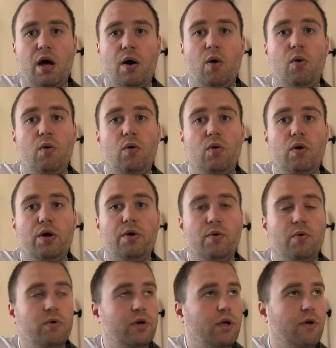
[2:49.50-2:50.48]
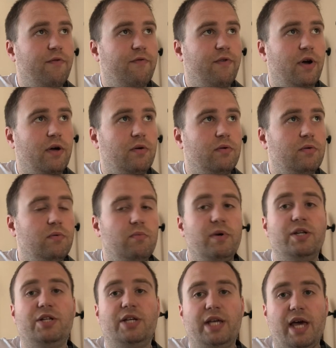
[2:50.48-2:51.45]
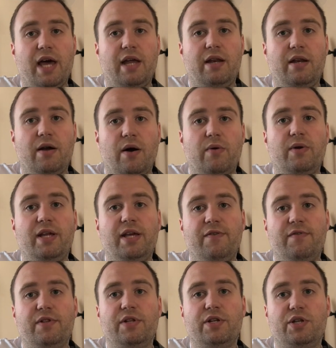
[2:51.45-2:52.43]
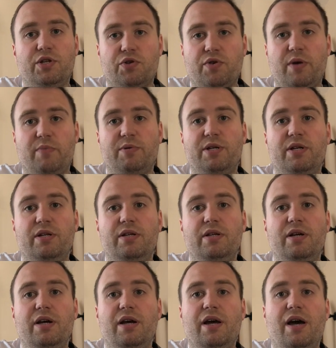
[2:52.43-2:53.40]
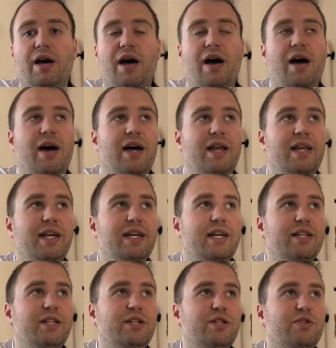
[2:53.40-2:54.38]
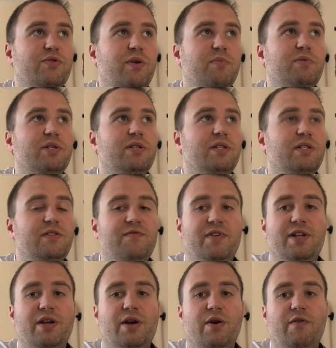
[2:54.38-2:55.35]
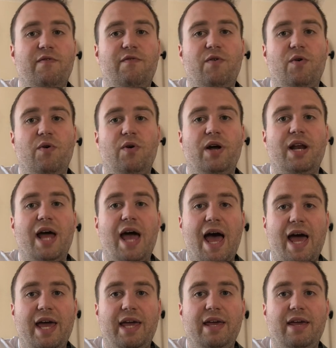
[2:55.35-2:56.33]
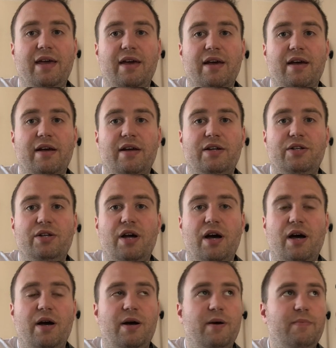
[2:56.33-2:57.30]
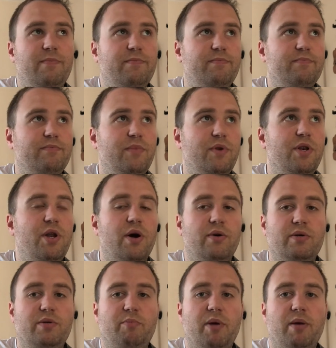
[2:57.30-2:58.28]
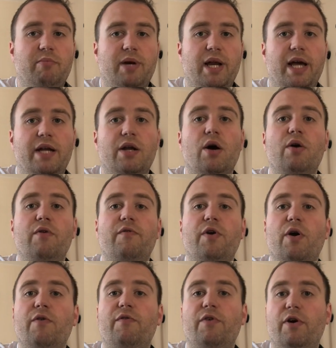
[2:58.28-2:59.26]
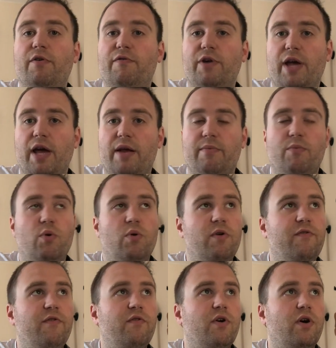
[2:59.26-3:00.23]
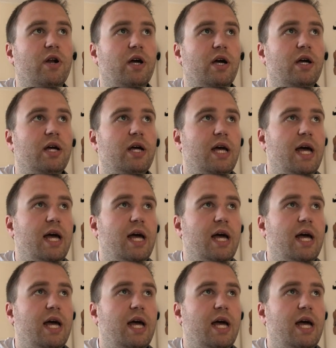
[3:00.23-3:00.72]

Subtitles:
or an audio file, which again I will leave in the description, a link in the description to this video for an A note being played over and over and over again. Or if you've got a